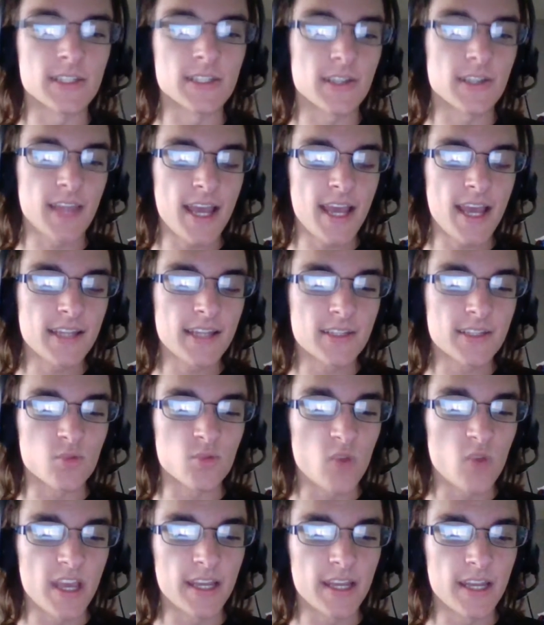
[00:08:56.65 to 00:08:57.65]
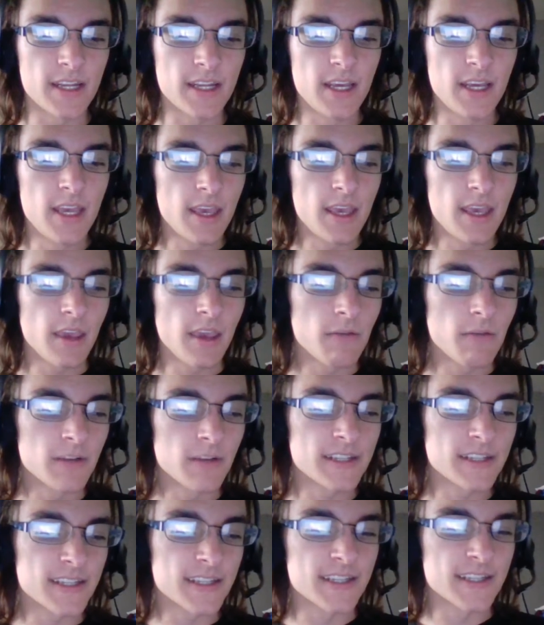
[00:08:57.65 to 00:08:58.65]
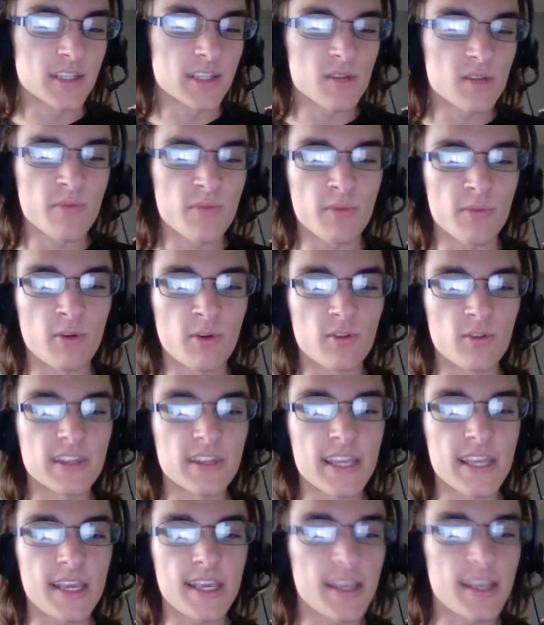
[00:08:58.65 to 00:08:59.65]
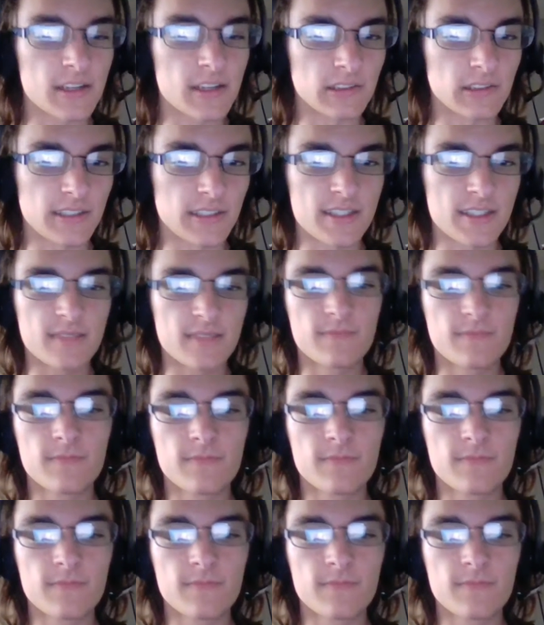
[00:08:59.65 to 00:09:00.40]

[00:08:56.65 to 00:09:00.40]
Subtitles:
So that is when he went to the Super Bowl with the Eagles.